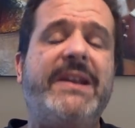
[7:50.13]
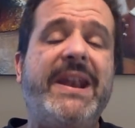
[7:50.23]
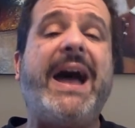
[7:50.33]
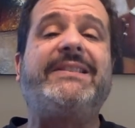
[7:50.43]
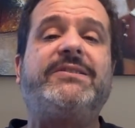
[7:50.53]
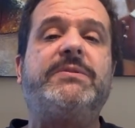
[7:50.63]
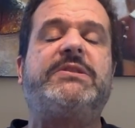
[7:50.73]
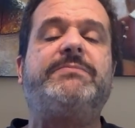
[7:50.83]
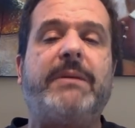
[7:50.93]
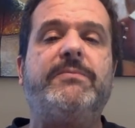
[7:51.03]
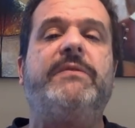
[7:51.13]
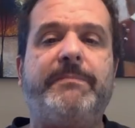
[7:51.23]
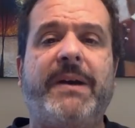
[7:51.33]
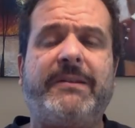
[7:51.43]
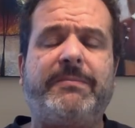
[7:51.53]
not so much about
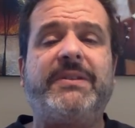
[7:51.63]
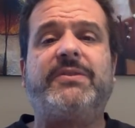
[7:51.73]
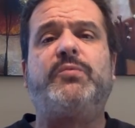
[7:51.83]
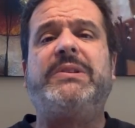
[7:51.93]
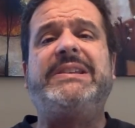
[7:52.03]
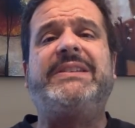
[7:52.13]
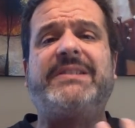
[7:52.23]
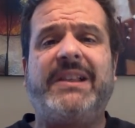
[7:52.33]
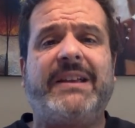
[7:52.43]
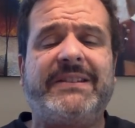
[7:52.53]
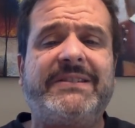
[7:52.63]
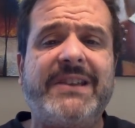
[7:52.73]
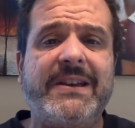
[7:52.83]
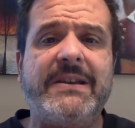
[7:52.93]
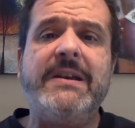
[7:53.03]
MoviePass, because there really isn't a lot to
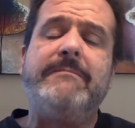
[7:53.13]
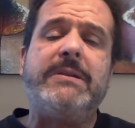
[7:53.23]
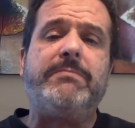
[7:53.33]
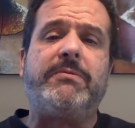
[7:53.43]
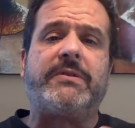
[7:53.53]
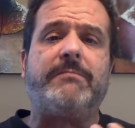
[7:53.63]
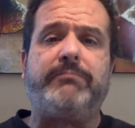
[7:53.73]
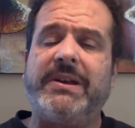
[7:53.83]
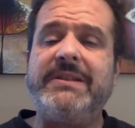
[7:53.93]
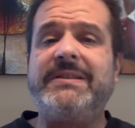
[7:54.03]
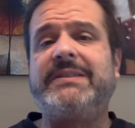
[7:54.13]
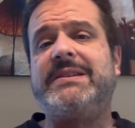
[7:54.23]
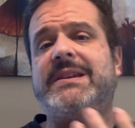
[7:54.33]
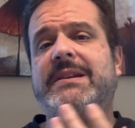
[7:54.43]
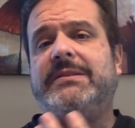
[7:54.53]
say. People are complaining that they
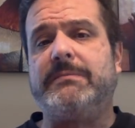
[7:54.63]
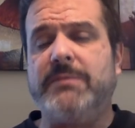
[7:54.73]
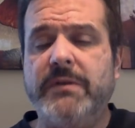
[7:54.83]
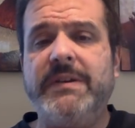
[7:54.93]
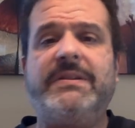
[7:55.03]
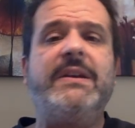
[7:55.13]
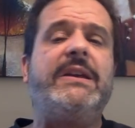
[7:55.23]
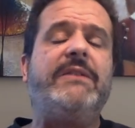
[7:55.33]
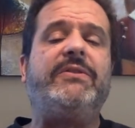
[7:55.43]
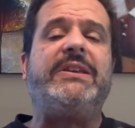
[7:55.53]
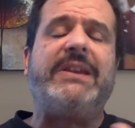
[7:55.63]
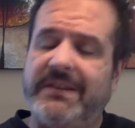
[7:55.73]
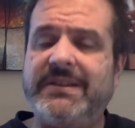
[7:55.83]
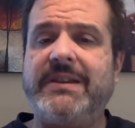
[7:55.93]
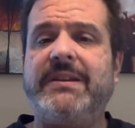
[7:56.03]
can't get to movies, even the
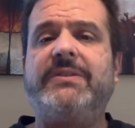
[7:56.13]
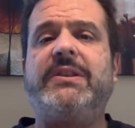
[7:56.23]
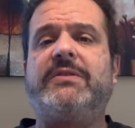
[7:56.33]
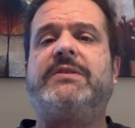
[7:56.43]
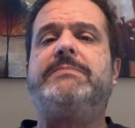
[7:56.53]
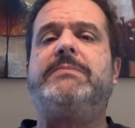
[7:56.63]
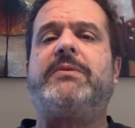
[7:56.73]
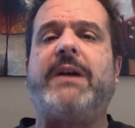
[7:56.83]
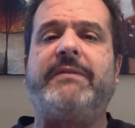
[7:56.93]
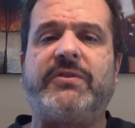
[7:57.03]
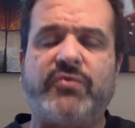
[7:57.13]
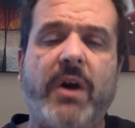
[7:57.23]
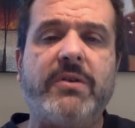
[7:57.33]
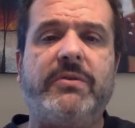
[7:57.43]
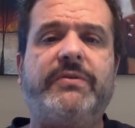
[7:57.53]
e-ticketing theater. Some people are having
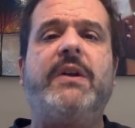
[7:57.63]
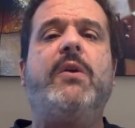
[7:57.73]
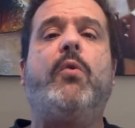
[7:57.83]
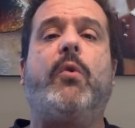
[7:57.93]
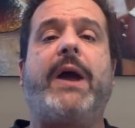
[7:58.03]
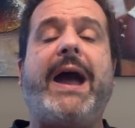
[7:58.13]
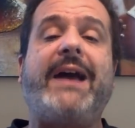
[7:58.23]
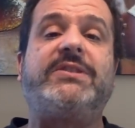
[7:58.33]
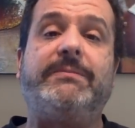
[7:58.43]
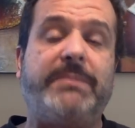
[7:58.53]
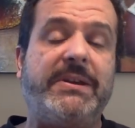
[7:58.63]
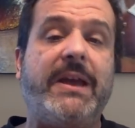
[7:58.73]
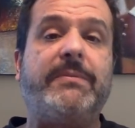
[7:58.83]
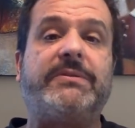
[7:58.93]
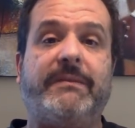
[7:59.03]
struggles, or actually being
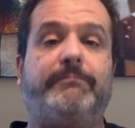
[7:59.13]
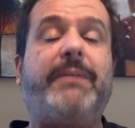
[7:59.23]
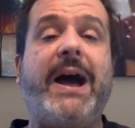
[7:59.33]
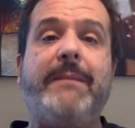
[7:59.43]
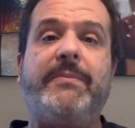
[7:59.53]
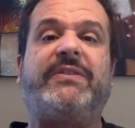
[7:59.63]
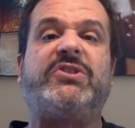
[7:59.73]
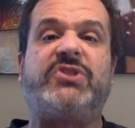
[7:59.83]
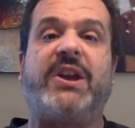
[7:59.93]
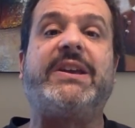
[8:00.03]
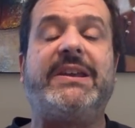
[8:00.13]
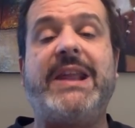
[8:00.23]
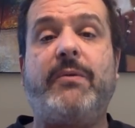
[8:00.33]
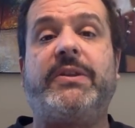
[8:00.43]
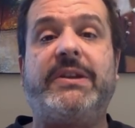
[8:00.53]
able to buy it, but you have to check in
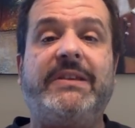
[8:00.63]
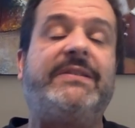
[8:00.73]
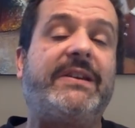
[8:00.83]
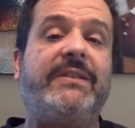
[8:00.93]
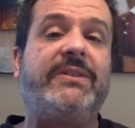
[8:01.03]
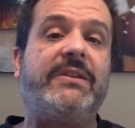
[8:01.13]
now with an e-ticketing